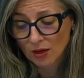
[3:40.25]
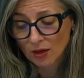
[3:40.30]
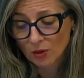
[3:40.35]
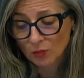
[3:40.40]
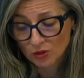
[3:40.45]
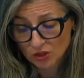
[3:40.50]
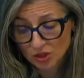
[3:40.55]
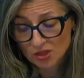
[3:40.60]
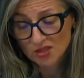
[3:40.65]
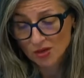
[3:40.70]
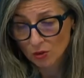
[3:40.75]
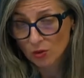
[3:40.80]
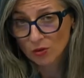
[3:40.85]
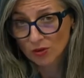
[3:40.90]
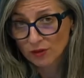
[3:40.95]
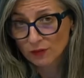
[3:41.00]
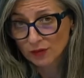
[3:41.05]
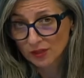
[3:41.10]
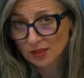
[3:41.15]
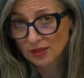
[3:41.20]
which is a
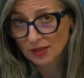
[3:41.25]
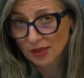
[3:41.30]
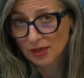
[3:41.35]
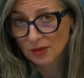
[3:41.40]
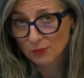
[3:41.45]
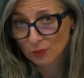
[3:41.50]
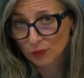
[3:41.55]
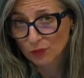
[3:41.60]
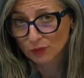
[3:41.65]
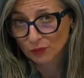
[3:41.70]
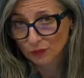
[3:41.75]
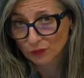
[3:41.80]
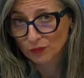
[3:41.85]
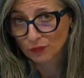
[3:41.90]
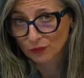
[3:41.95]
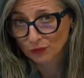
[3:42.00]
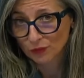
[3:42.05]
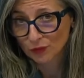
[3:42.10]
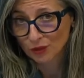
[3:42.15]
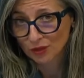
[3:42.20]
horrific day both
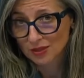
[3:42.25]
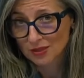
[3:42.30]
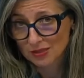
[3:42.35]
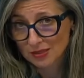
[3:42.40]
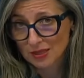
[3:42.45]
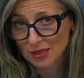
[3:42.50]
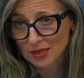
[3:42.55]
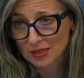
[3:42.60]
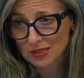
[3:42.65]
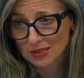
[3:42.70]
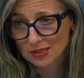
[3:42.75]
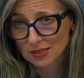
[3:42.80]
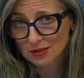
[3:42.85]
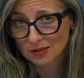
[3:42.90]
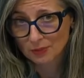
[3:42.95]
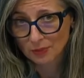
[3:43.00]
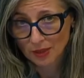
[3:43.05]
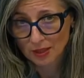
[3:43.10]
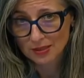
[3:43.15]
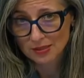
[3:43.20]
for the Israelis and
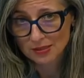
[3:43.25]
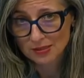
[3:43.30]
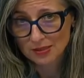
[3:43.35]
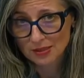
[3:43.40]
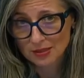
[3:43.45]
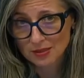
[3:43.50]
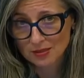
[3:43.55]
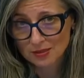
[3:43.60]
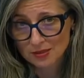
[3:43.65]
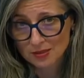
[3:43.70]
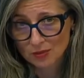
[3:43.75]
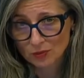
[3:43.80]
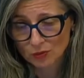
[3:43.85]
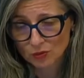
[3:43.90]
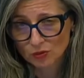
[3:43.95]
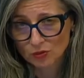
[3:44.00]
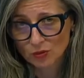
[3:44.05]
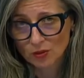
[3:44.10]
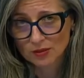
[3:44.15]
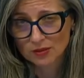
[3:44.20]
the Palestinians, I
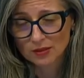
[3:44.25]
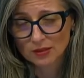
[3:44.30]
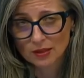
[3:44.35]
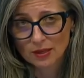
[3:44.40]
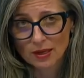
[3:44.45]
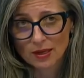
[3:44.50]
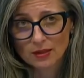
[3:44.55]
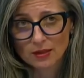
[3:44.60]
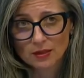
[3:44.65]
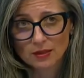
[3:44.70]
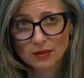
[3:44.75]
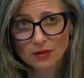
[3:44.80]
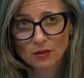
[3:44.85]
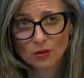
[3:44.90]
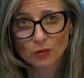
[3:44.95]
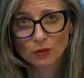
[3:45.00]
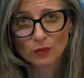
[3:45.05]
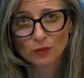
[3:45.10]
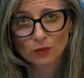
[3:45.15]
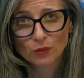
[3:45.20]
want to underline,
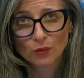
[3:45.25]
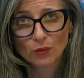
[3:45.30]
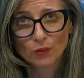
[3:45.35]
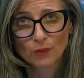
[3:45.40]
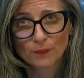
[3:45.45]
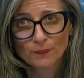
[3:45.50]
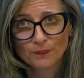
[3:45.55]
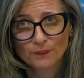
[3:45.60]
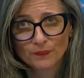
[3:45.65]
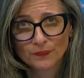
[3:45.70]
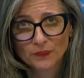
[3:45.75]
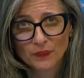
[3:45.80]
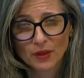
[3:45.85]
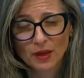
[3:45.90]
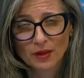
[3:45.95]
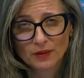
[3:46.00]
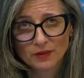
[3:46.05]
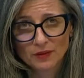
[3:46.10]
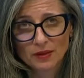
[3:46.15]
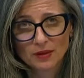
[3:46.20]
although
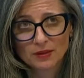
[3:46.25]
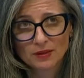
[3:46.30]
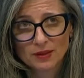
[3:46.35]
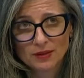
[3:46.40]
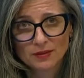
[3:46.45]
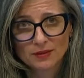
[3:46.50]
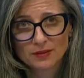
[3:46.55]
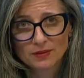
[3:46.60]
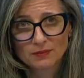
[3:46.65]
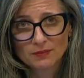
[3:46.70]
I think that